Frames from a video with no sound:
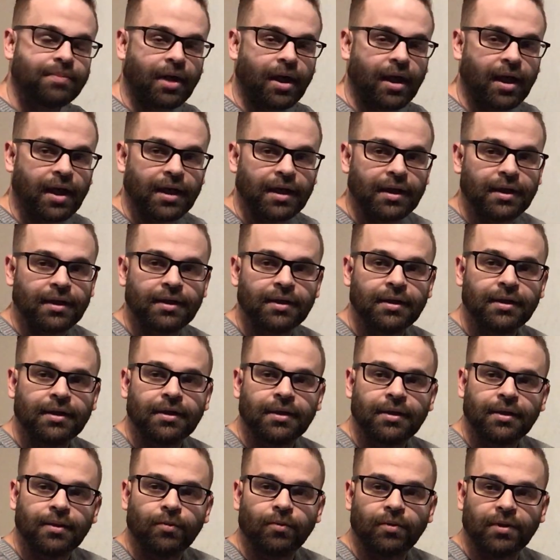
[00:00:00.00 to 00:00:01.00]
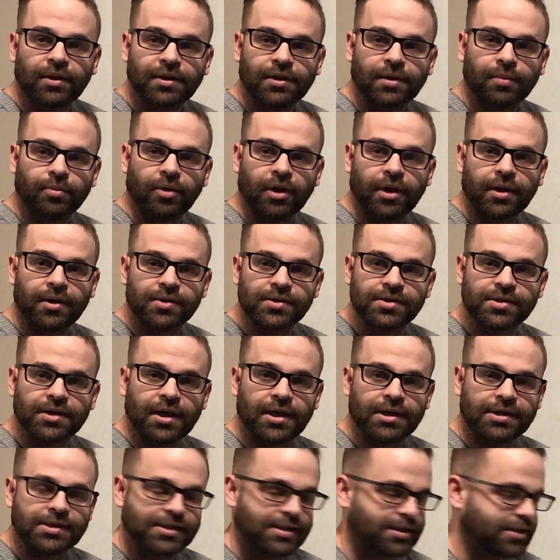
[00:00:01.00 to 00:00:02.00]
by what the breaker
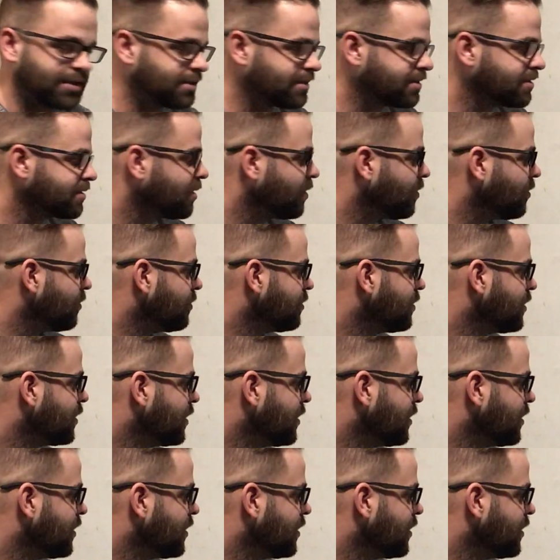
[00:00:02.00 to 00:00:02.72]
size is, so